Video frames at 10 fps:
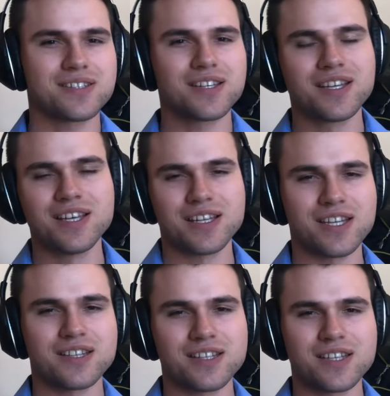and
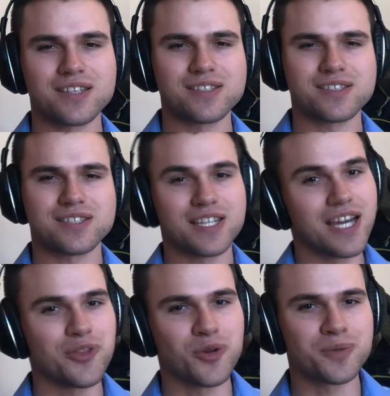getting things
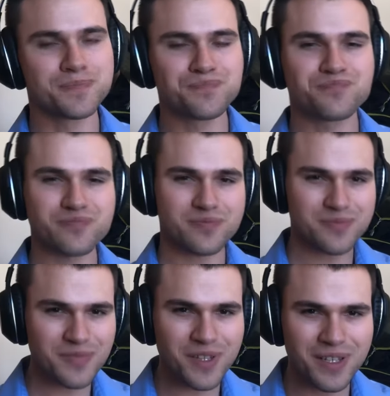together
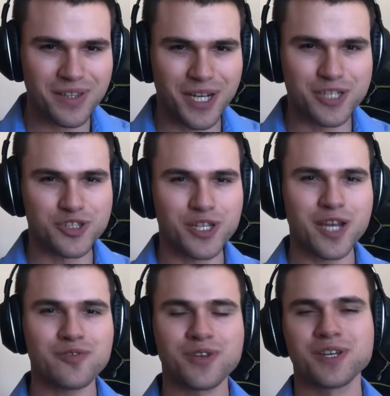than I should
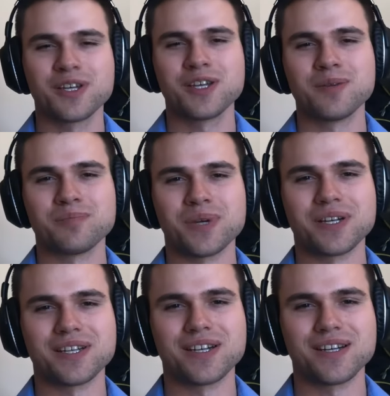have.
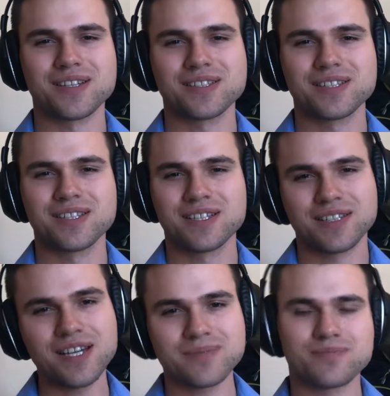But
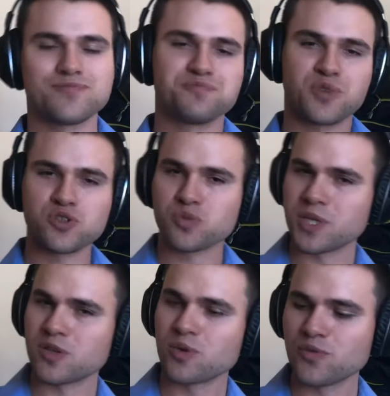yeah, first
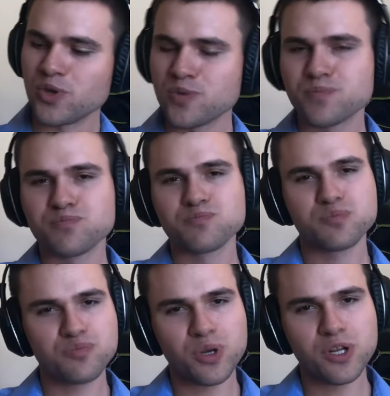week in review,
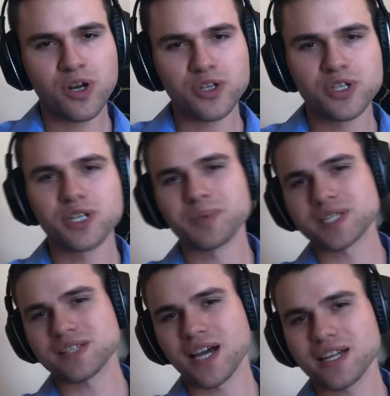pretty darn good. I'm
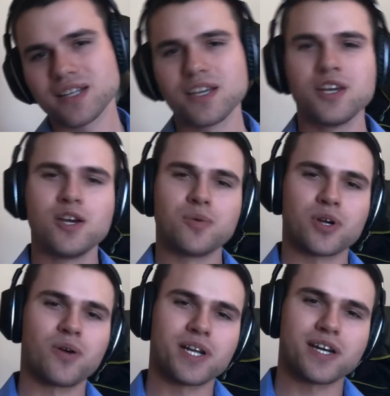excited. We're
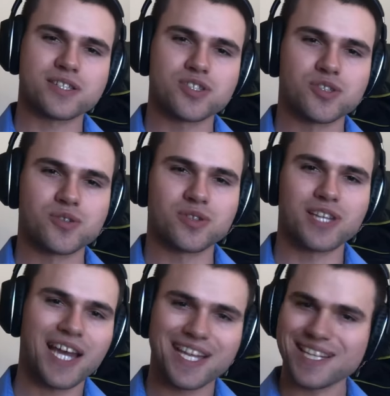going out to
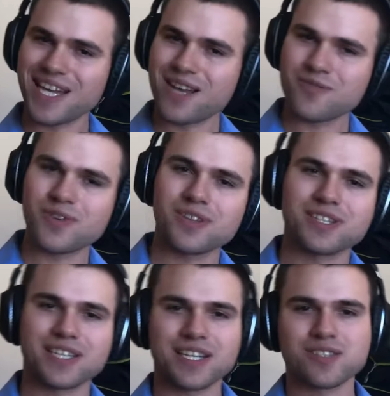Land Nav
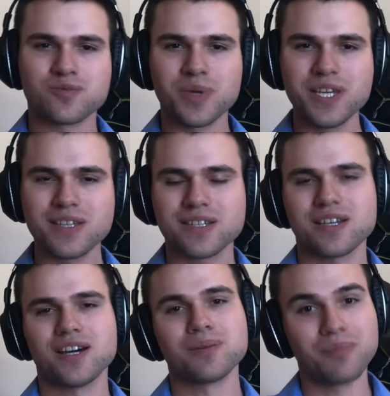next week
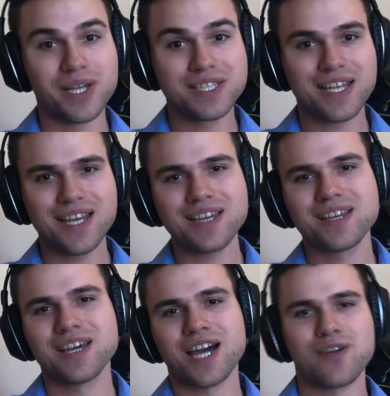on Monday
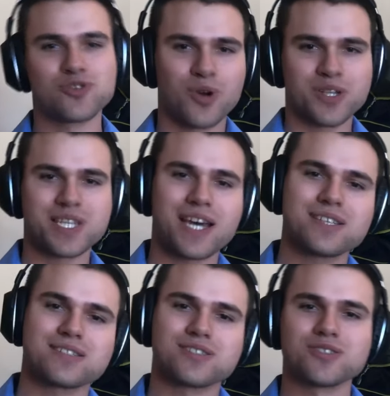after our
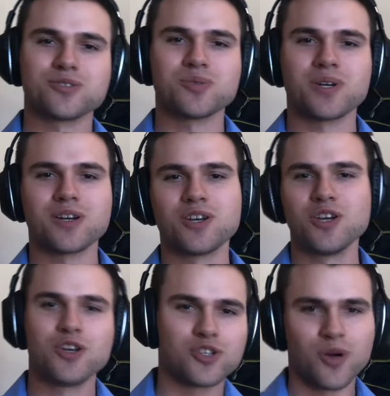test to
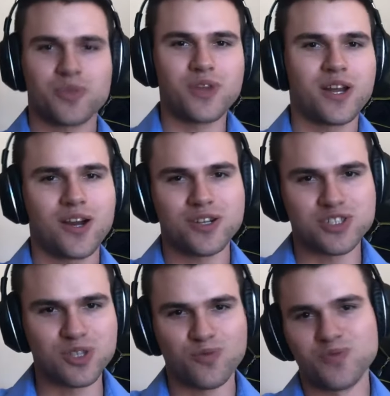go there
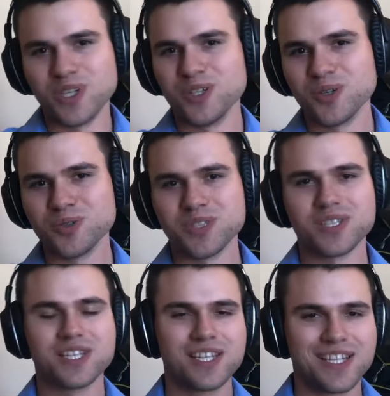into the field
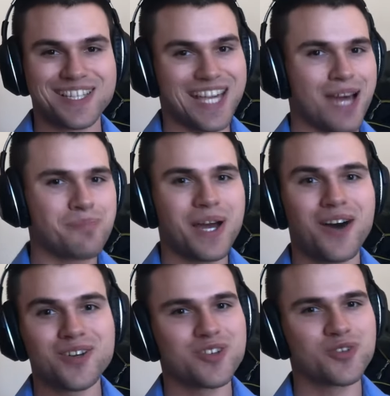and camp
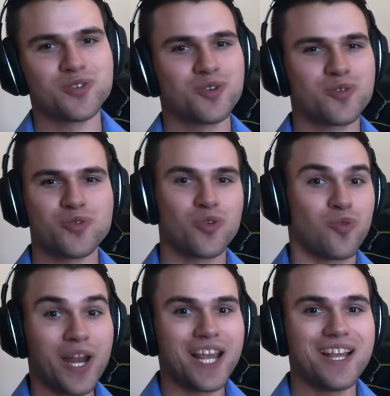out under the
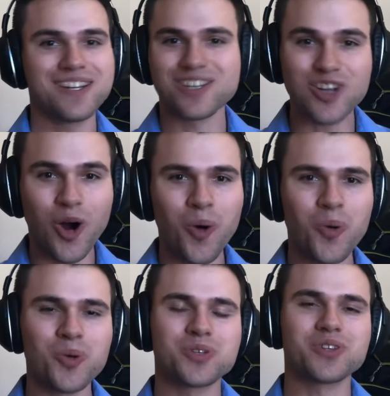rain and
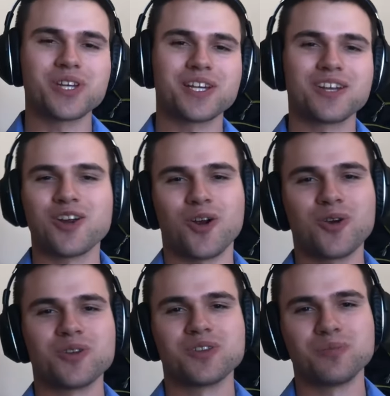cold, and then
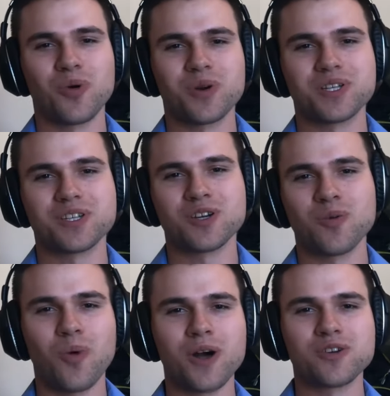early in the morning
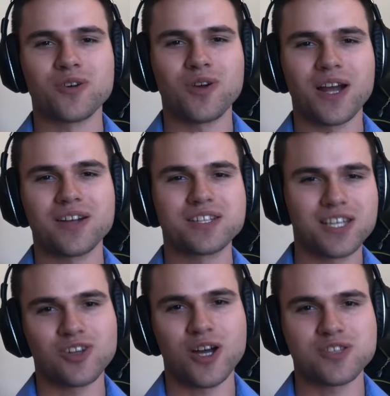wander around and
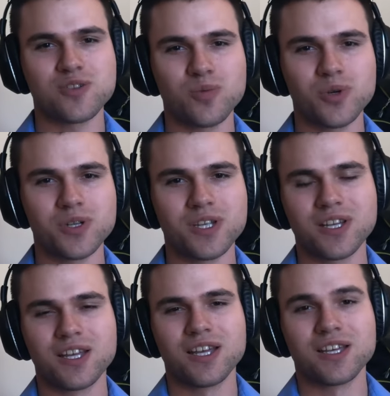get lost in the
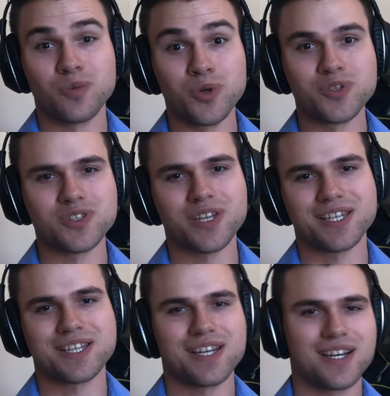woods
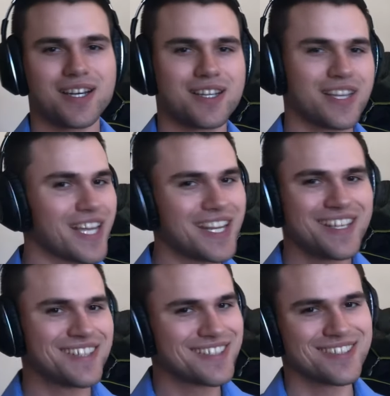like
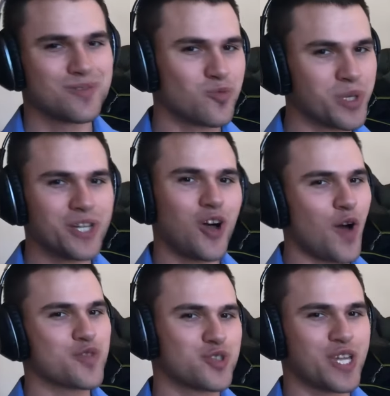any real
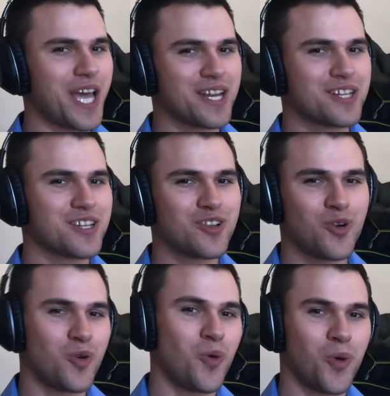officer candidate
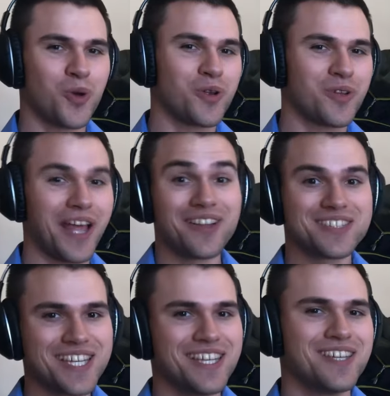or
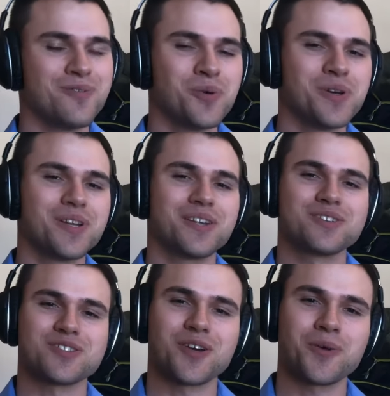LT would.
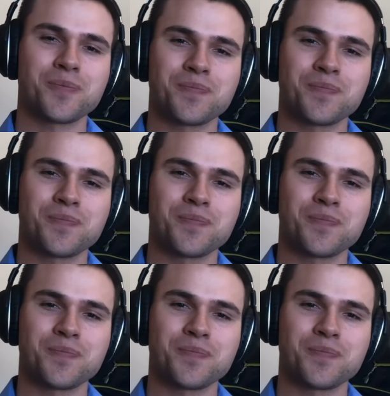So